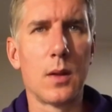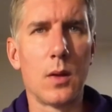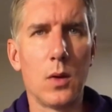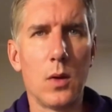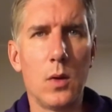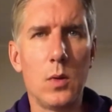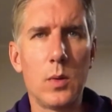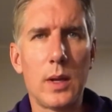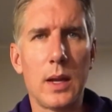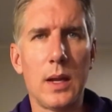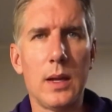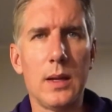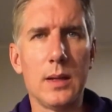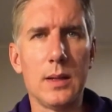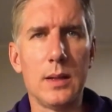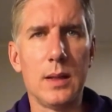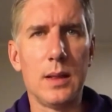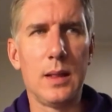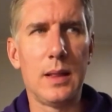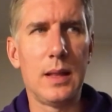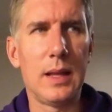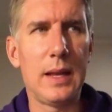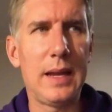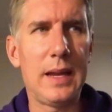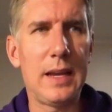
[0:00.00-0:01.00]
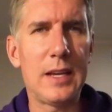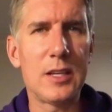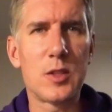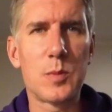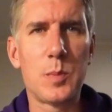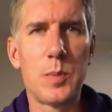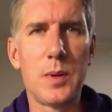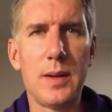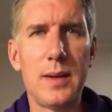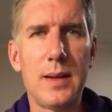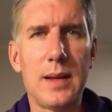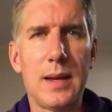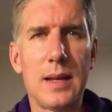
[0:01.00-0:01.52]
Okay, last
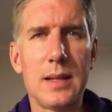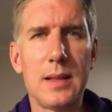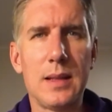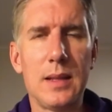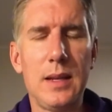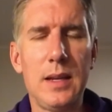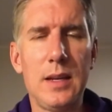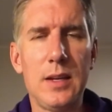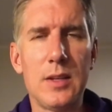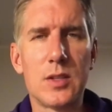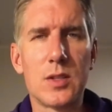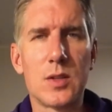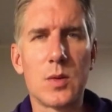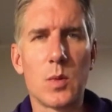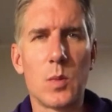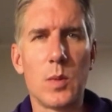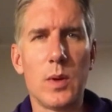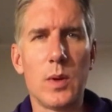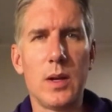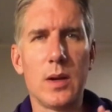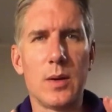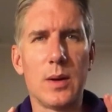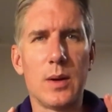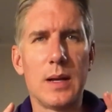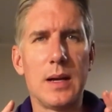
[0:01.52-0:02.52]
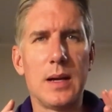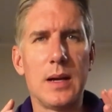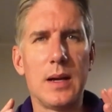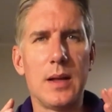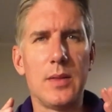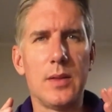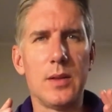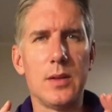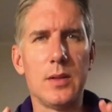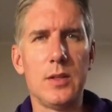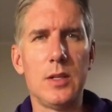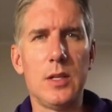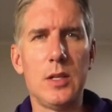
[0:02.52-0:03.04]
but not least, we are on
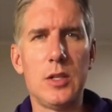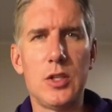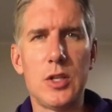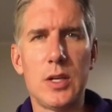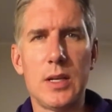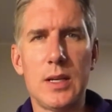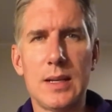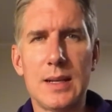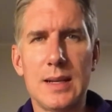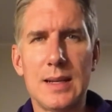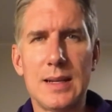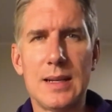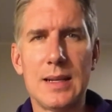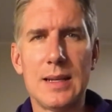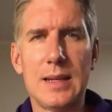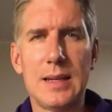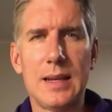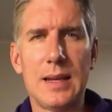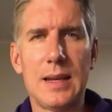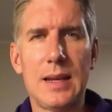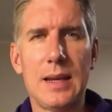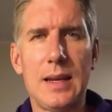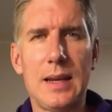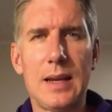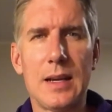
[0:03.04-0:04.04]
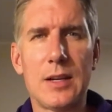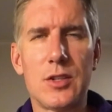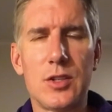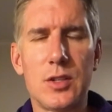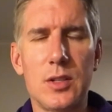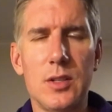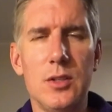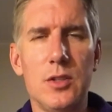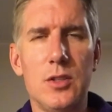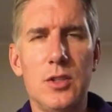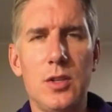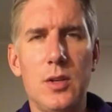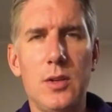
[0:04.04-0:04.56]
the DJI
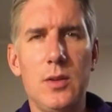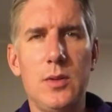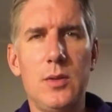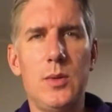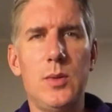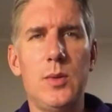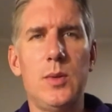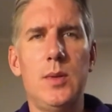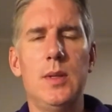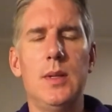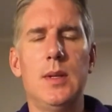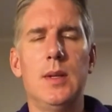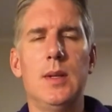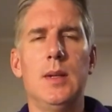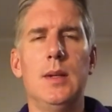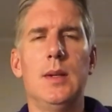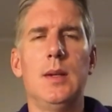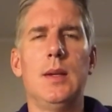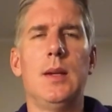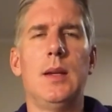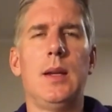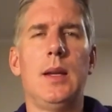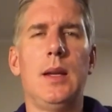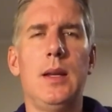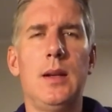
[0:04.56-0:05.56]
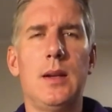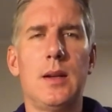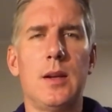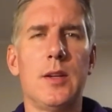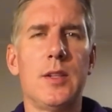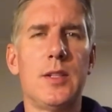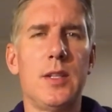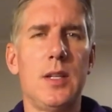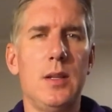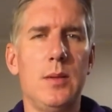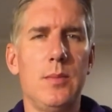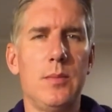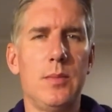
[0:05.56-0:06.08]
Action 2 in
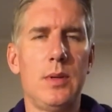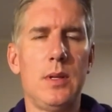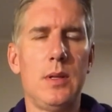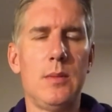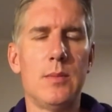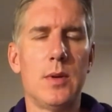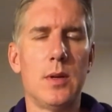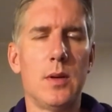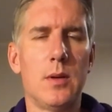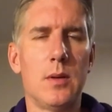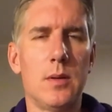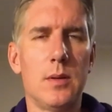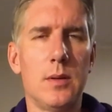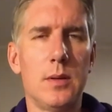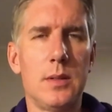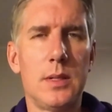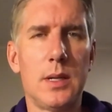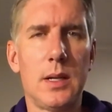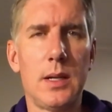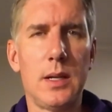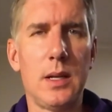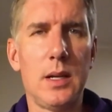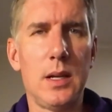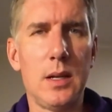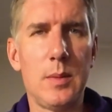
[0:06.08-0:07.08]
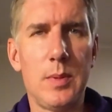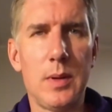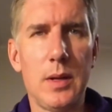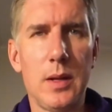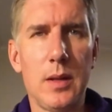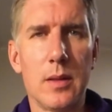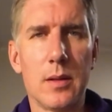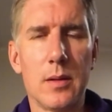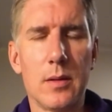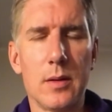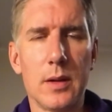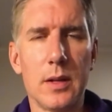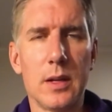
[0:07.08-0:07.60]
Rtmp mode, 1080p
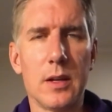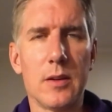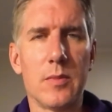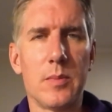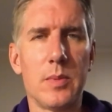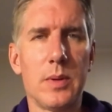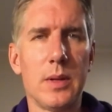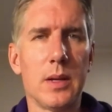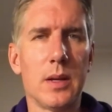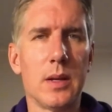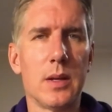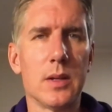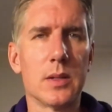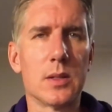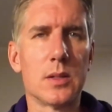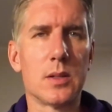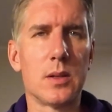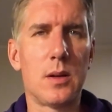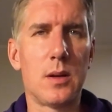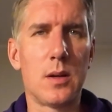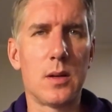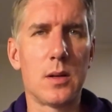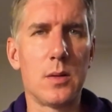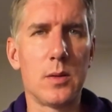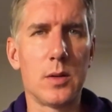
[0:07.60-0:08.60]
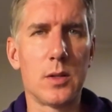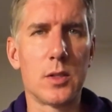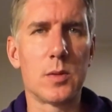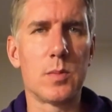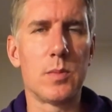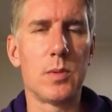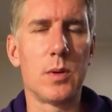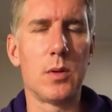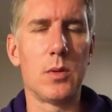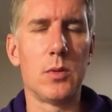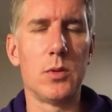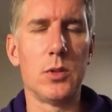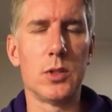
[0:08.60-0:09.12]
30 FPS, auto
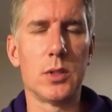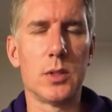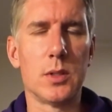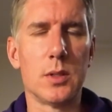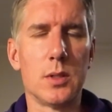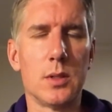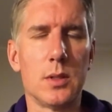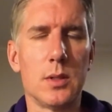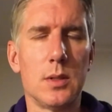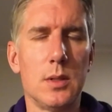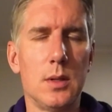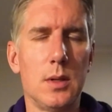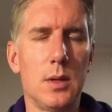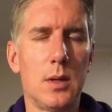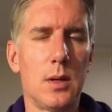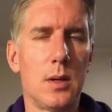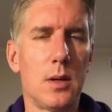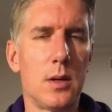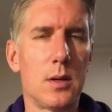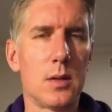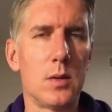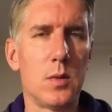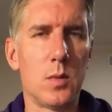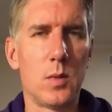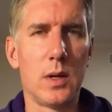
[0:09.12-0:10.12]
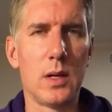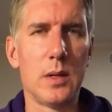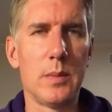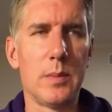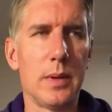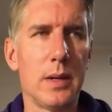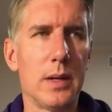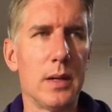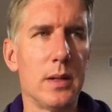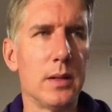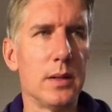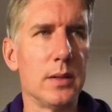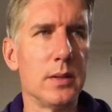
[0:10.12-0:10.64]
exposure, auto white
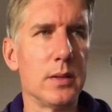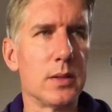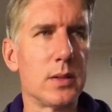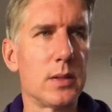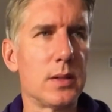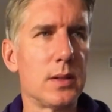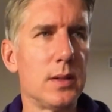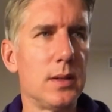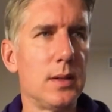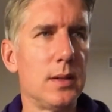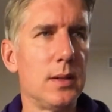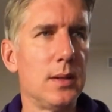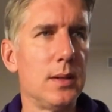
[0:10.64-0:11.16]
balance.